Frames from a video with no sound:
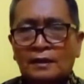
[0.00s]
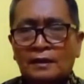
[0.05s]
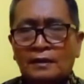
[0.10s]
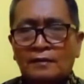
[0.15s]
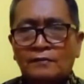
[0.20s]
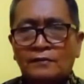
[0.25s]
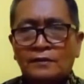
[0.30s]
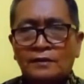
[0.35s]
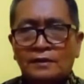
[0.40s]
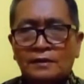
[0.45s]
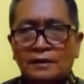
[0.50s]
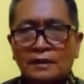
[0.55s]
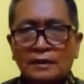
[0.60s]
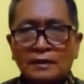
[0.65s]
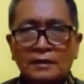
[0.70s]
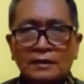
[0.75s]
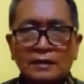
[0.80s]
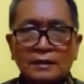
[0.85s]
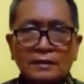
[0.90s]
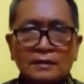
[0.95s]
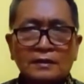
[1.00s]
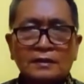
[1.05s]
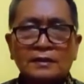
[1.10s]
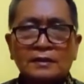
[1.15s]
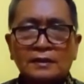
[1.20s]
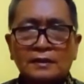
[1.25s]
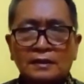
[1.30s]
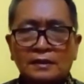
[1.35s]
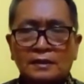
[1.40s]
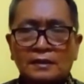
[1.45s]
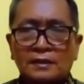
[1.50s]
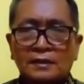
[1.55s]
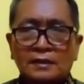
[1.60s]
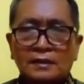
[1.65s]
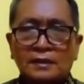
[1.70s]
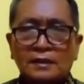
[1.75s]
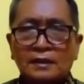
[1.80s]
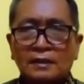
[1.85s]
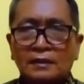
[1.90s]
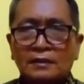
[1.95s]
If you see
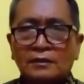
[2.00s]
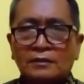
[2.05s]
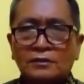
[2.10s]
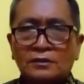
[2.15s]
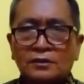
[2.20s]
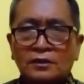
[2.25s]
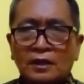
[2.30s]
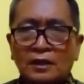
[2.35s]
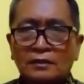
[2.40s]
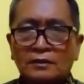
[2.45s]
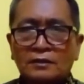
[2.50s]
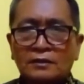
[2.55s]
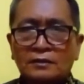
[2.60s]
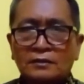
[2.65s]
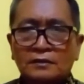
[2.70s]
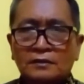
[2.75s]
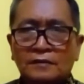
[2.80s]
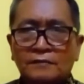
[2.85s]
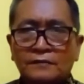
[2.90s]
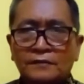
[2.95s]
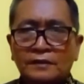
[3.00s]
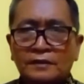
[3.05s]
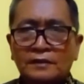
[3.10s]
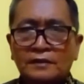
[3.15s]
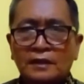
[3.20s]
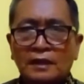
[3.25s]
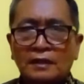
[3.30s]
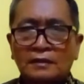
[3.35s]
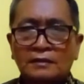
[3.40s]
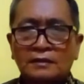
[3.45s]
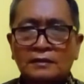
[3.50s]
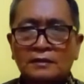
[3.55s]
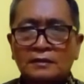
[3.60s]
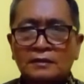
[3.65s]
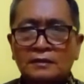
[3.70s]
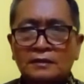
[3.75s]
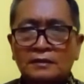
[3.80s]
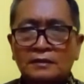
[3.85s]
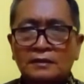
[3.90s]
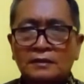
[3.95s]
this construction of the
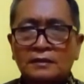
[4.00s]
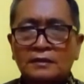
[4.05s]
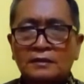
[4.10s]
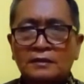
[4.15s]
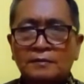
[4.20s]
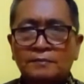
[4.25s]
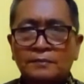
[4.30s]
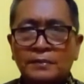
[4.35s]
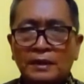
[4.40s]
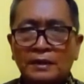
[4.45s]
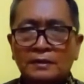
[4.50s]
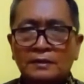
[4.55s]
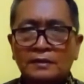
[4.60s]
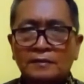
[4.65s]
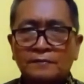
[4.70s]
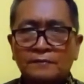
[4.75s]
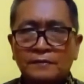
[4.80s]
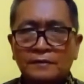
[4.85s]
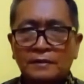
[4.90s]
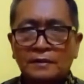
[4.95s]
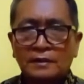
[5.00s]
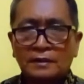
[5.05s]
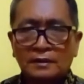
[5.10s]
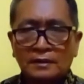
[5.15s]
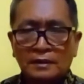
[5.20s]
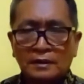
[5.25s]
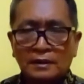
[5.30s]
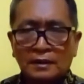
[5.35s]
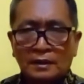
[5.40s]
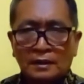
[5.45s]
sentence, this is a passive one.